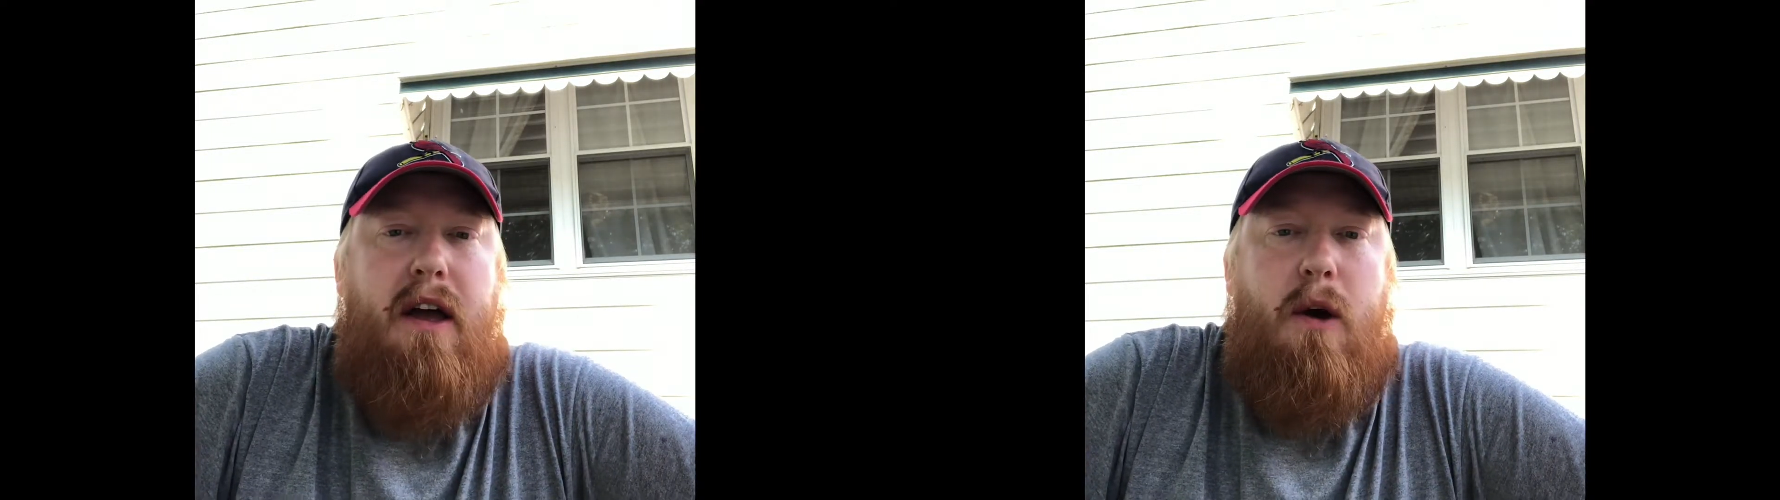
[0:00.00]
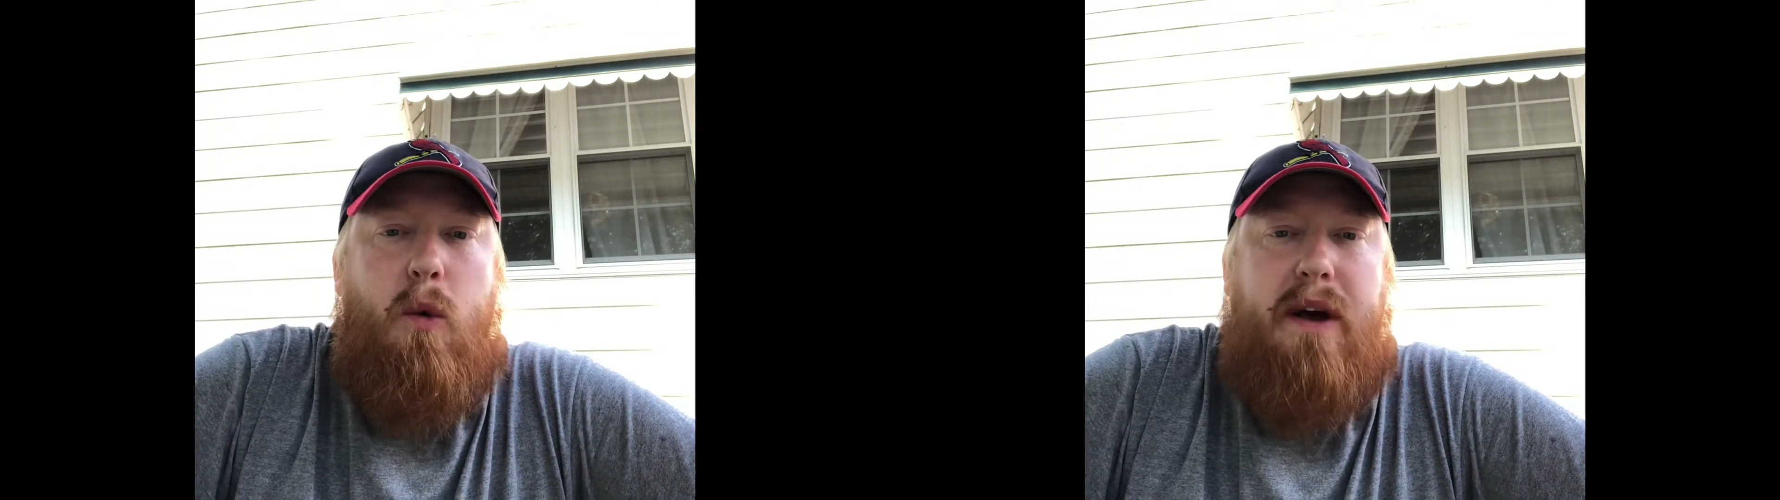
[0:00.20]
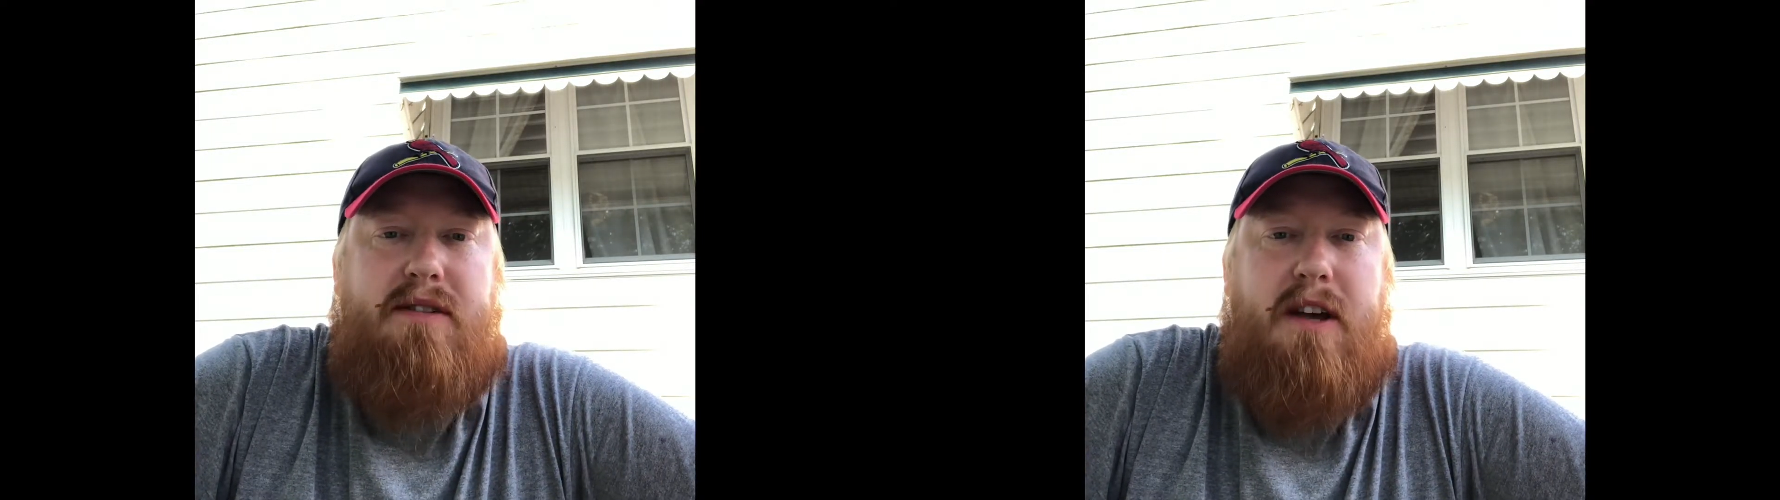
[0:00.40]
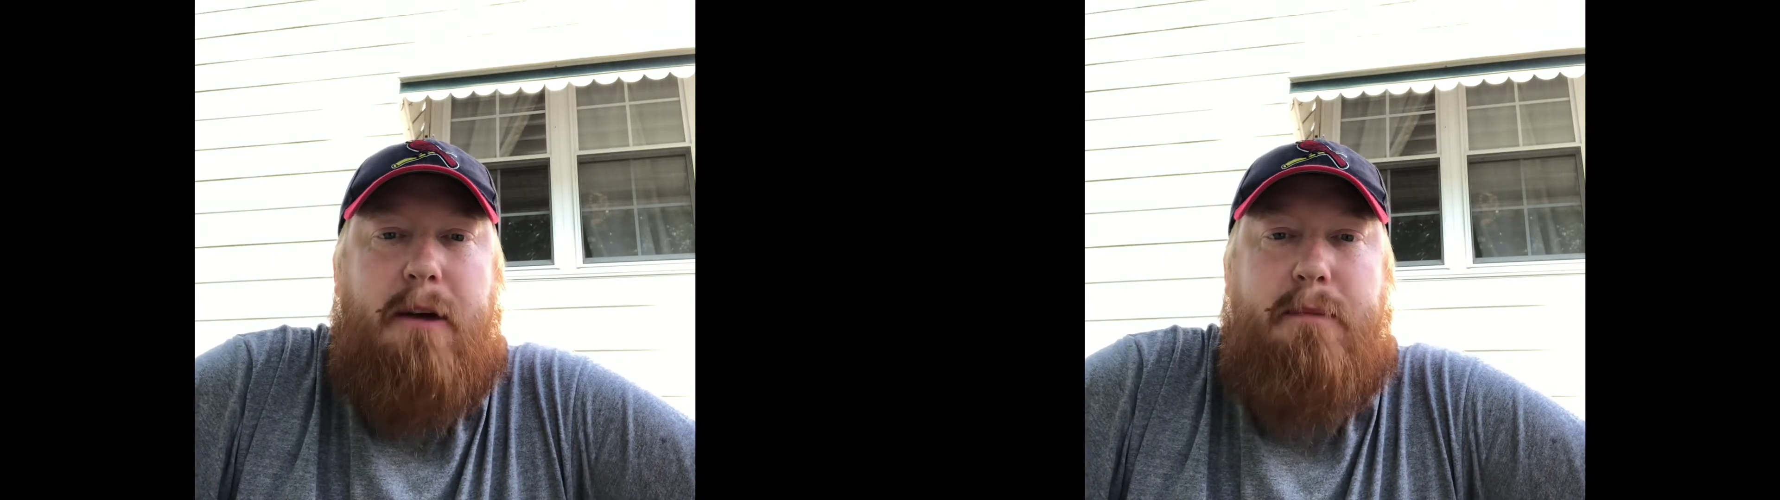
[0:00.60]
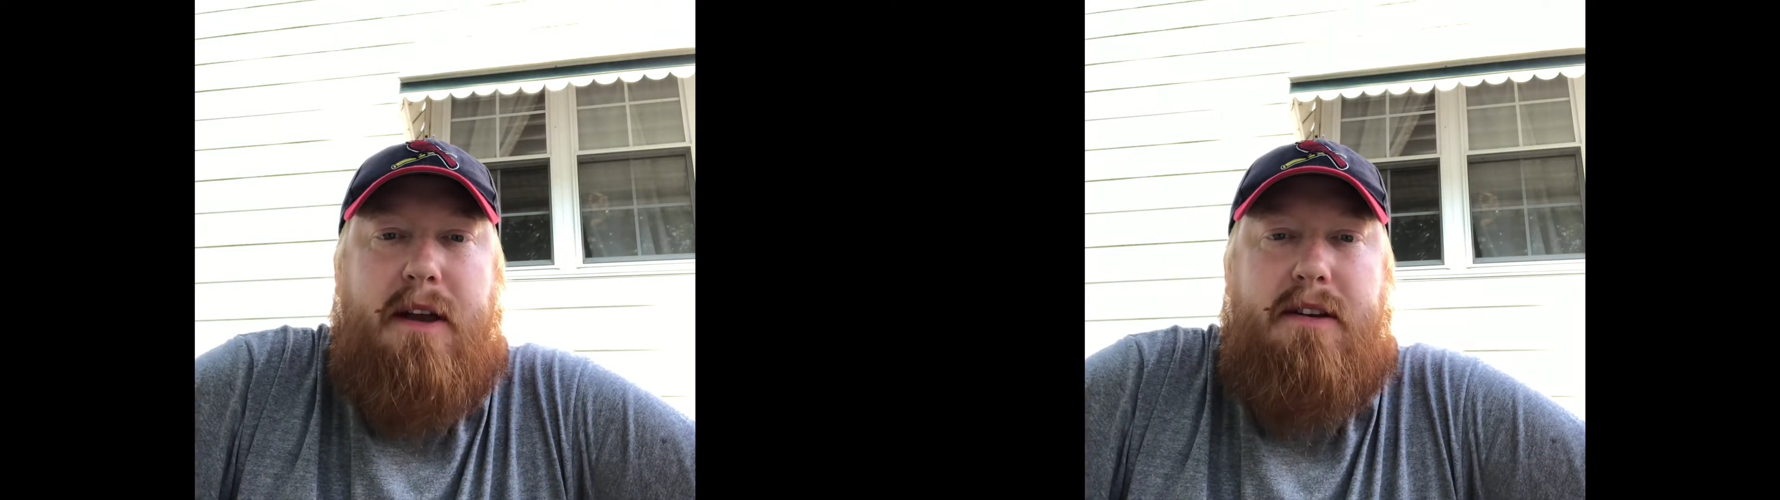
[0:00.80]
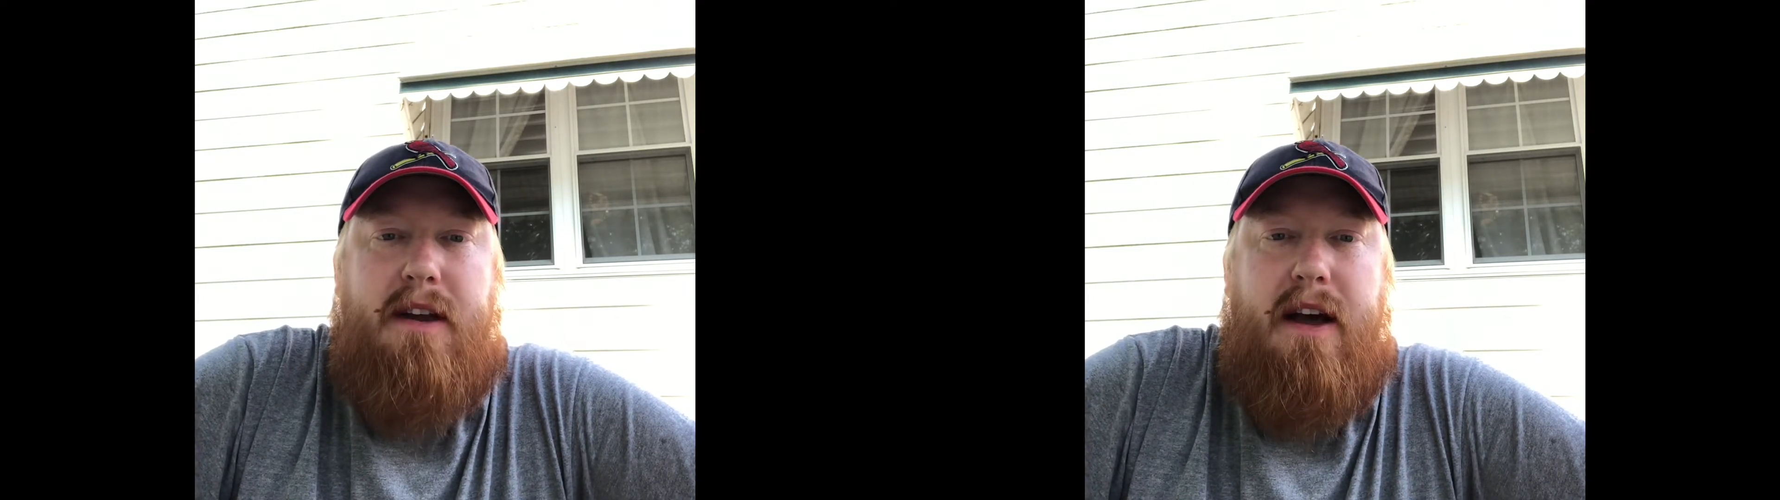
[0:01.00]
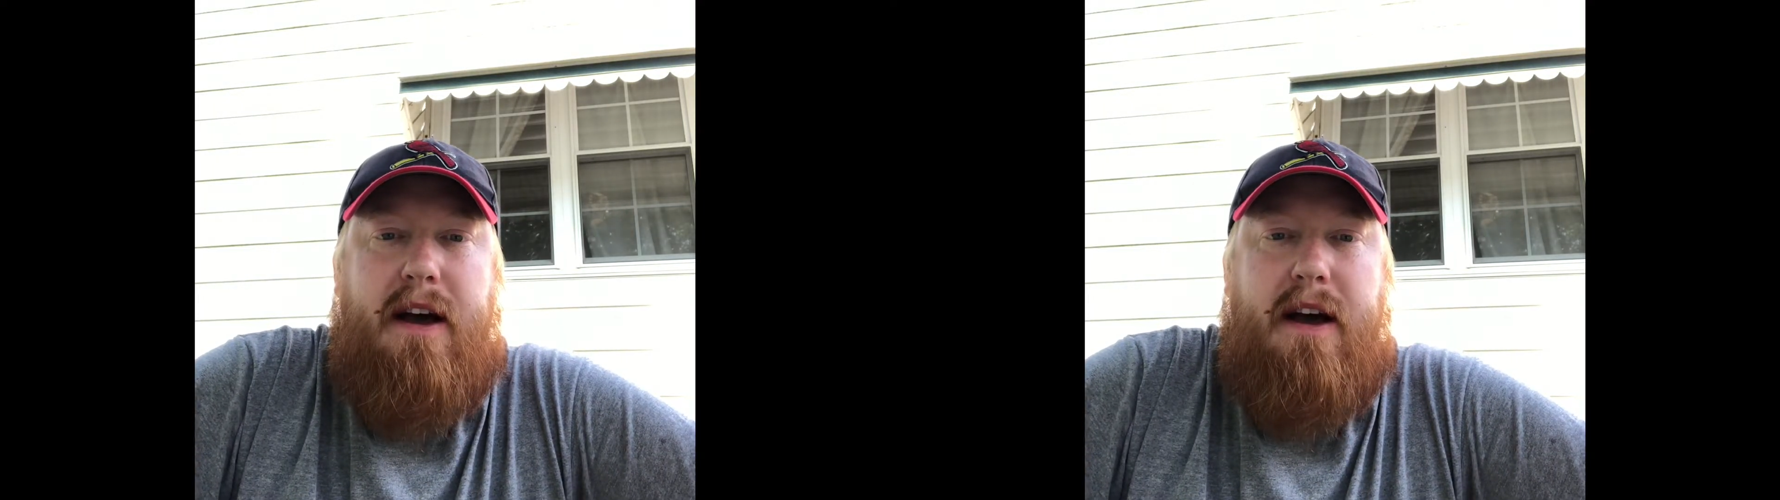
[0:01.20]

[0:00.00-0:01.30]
what's up, and